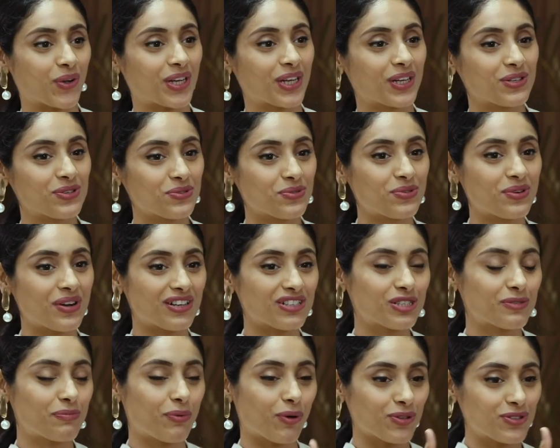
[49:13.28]
talking to a
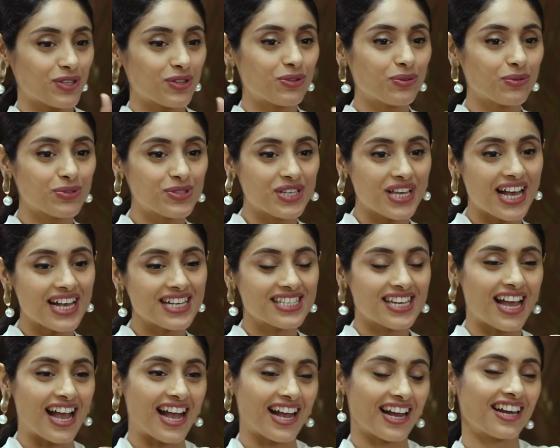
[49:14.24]
sports
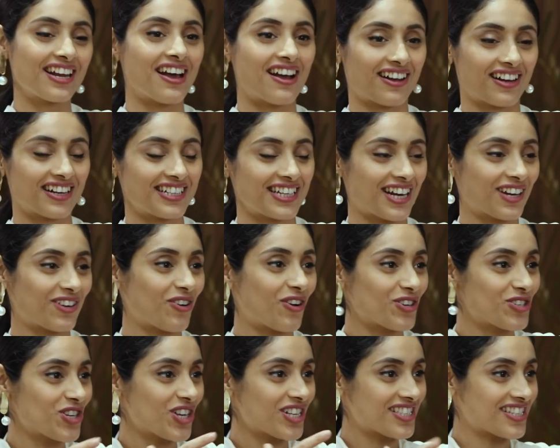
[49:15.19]
enthusiast and an architect
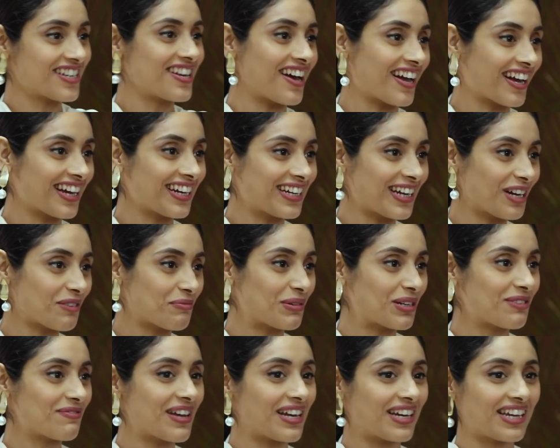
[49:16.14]
not just an architect
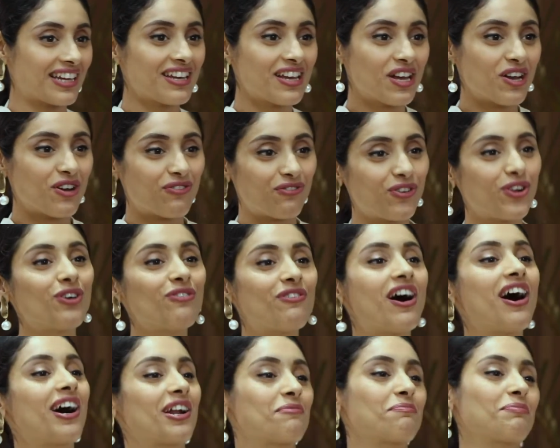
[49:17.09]
but a very full of
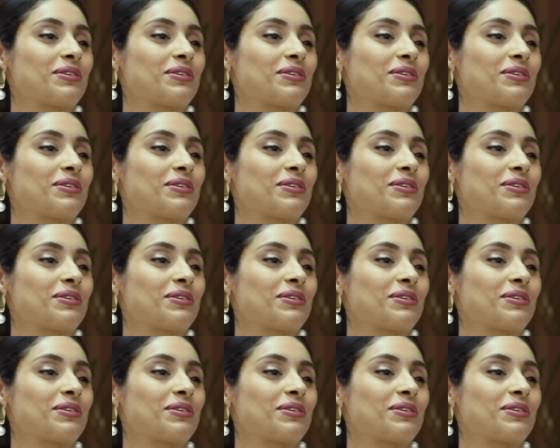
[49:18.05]
heart